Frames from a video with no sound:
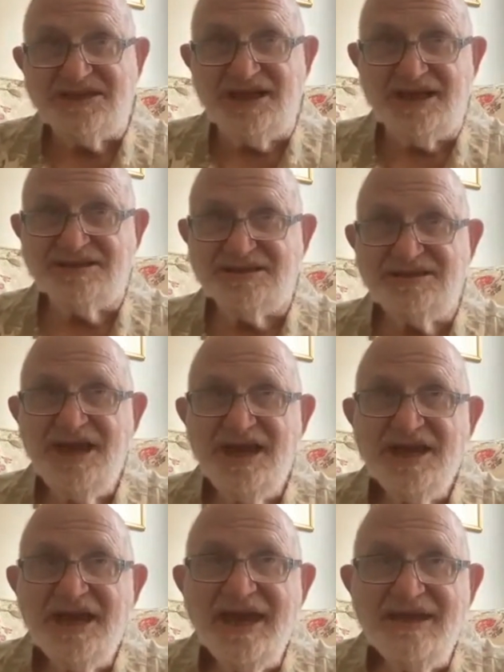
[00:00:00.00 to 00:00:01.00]
that
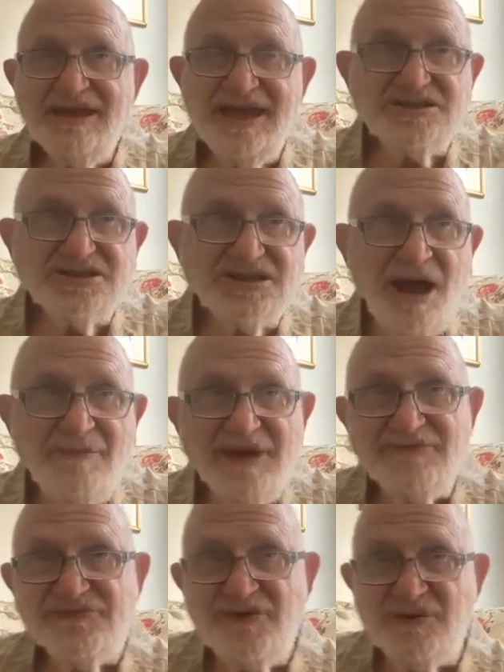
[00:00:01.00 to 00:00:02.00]
it's
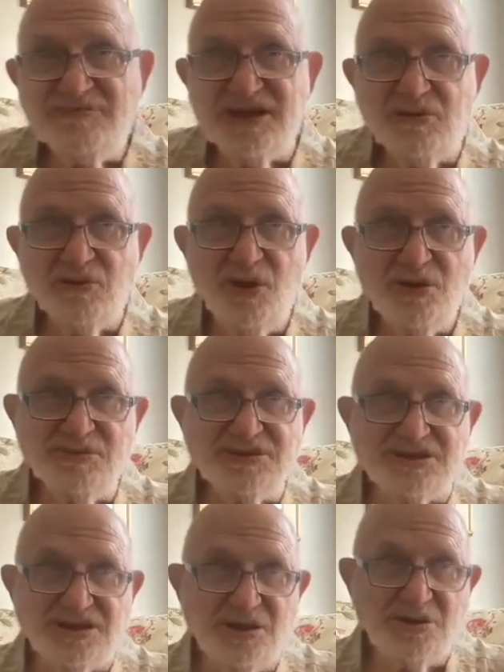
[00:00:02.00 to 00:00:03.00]
coming from the
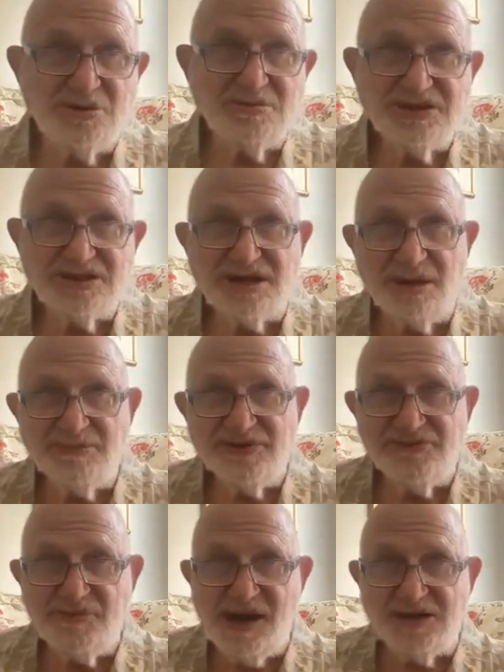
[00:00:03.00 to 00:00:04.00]
chromosomes, it's coming
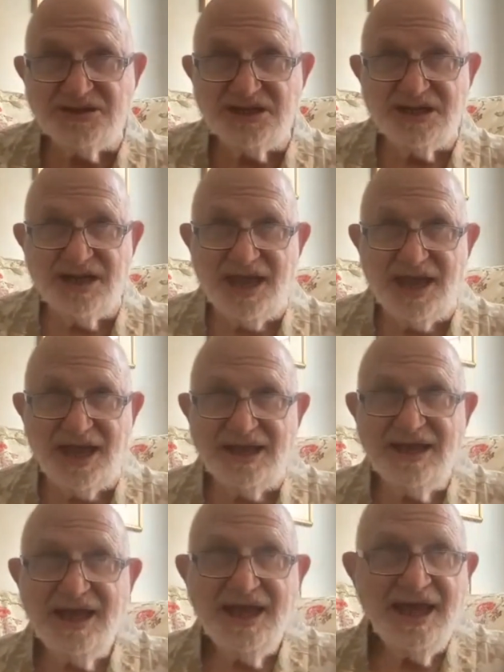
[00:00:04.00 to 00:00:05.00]
from our DNA